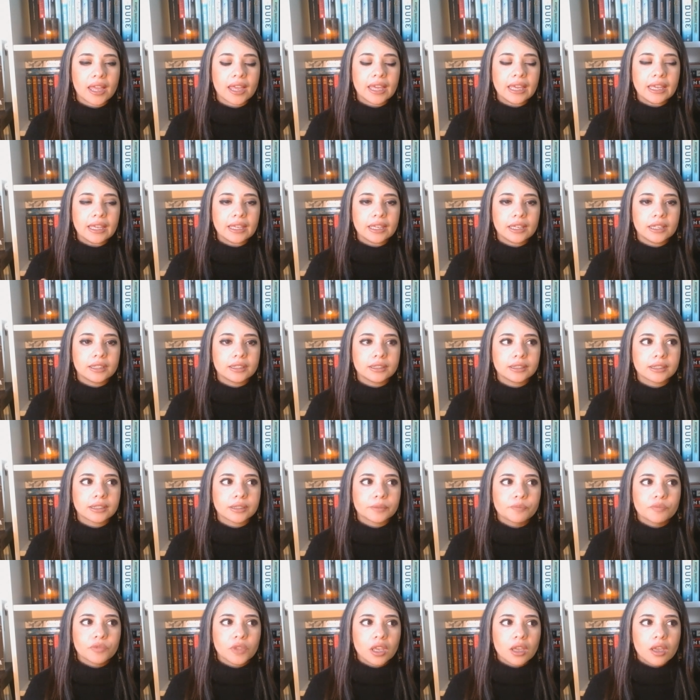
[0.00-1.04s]
And
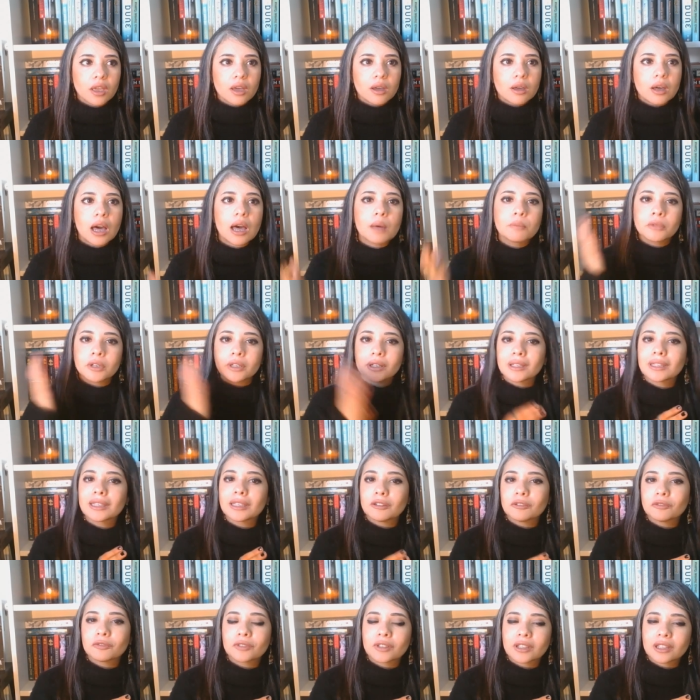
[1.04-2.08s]
I'm going to
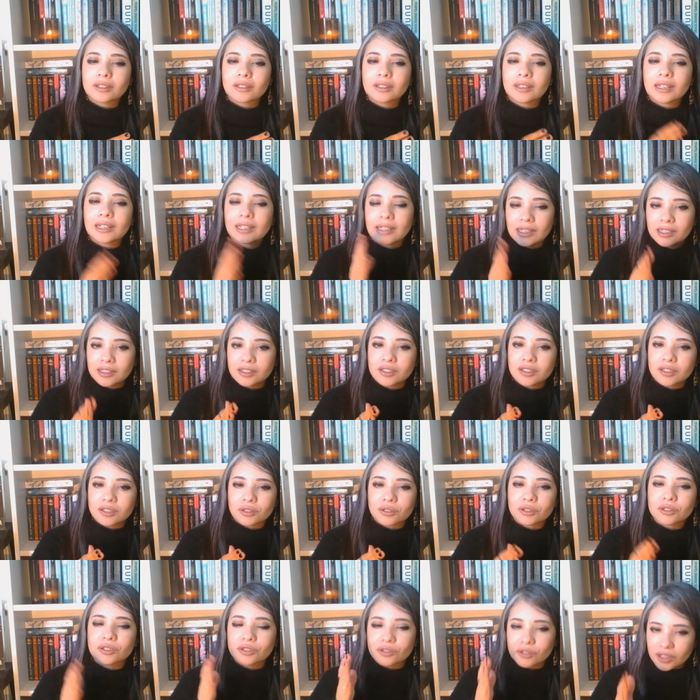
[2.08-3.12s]
give an
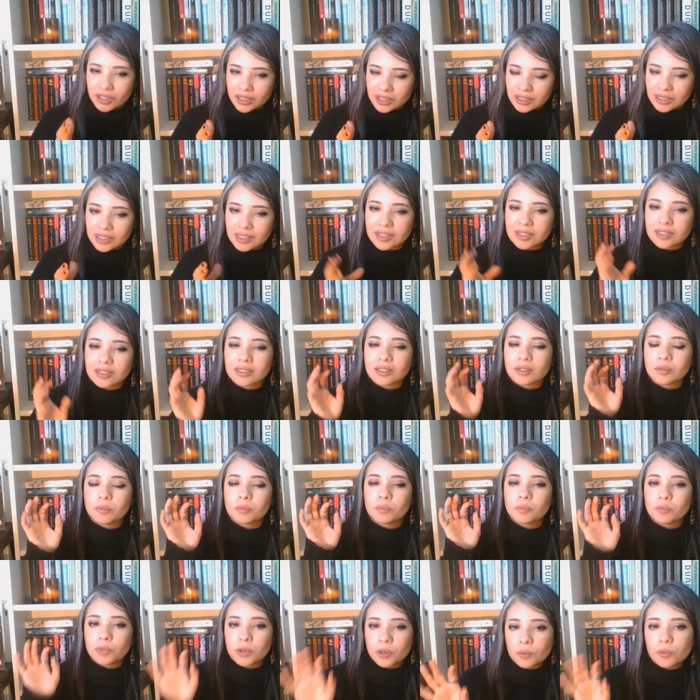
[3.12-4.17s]
answer to this,
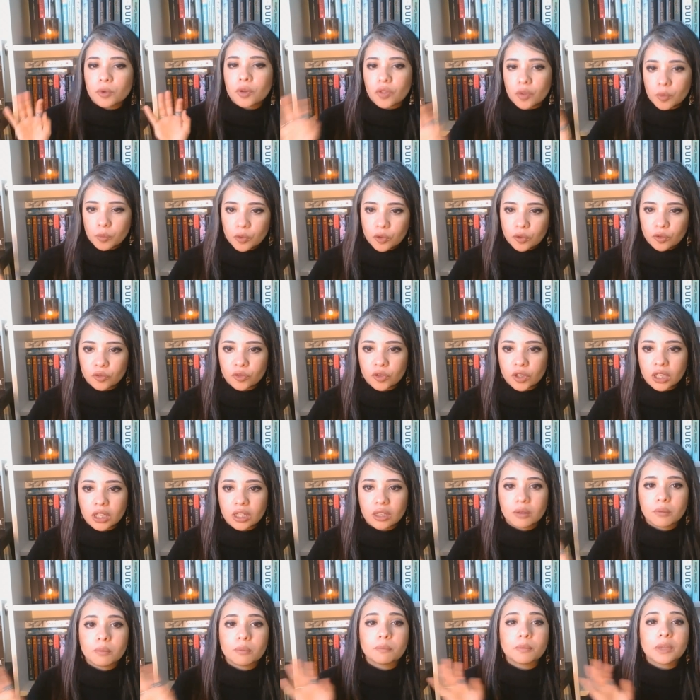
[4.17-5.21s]
but with a
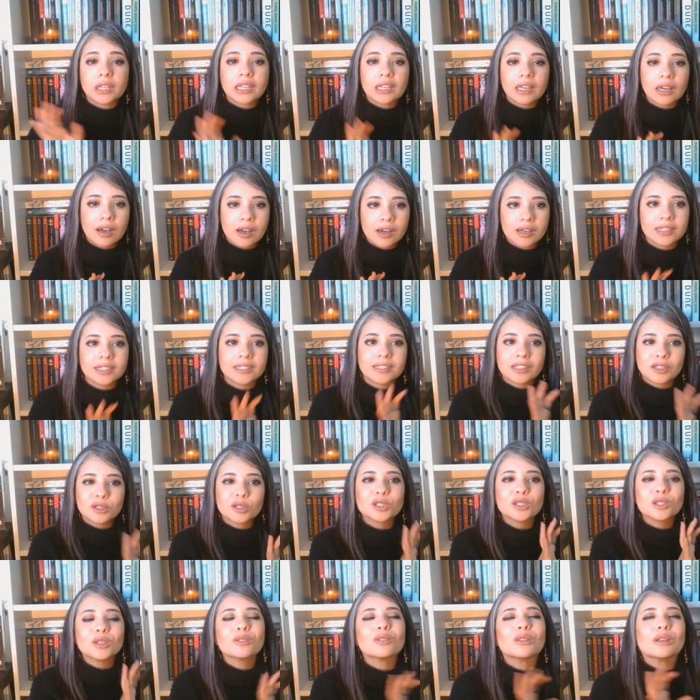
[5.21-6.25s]
movie, because here's
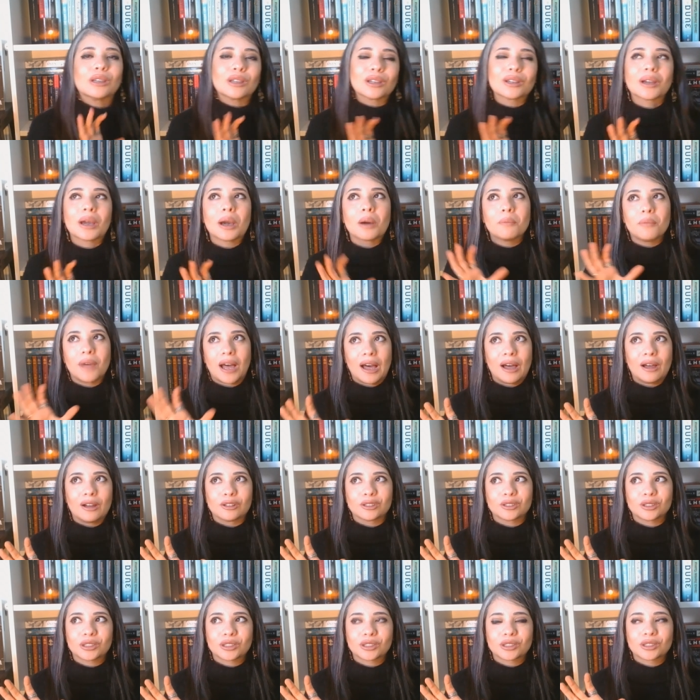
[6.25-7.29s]
the thing
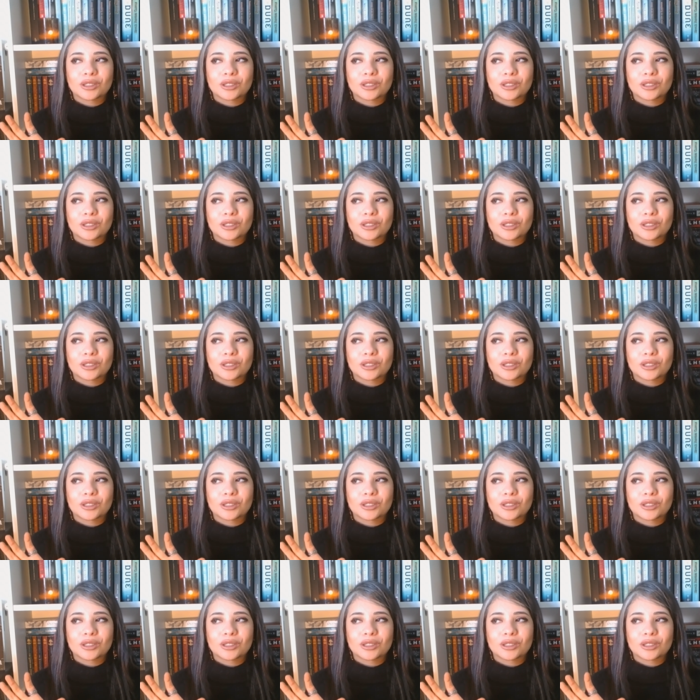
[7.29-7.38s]
about